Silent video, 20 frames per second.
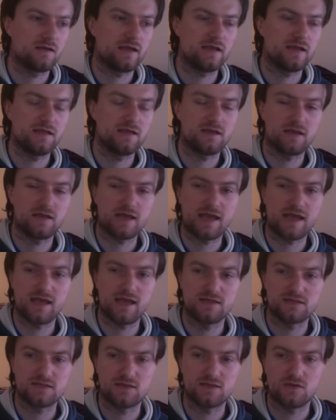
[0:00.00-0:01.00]
any kind of
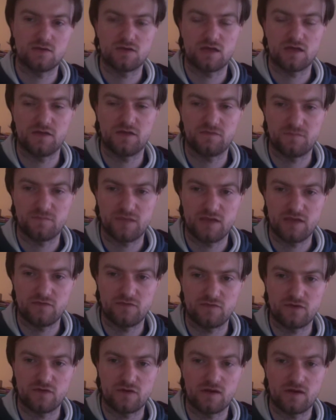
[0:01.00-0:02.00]
ads now that I've
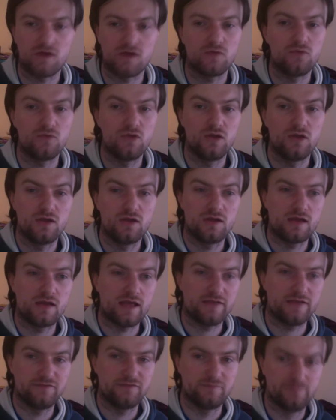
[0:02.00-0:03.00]
paid for now
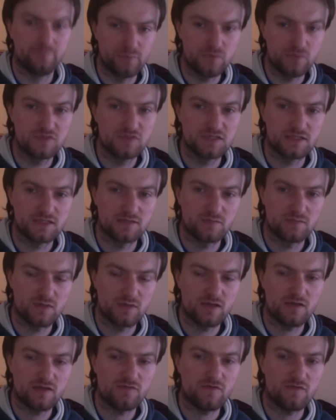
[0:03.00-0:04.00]
have boosted
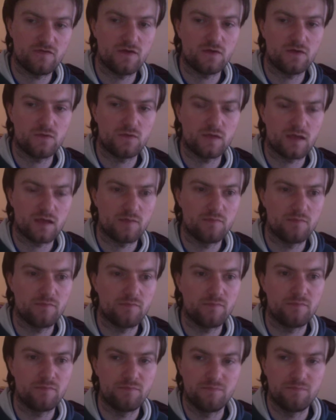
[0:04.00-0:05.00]
my following
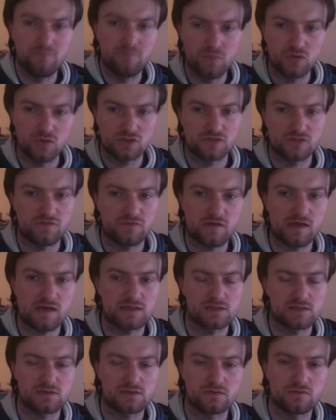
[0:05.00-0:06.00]
a much
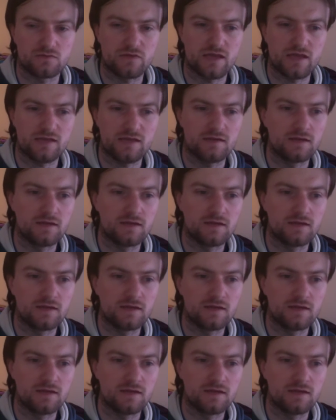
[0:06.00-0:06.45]
faster rate.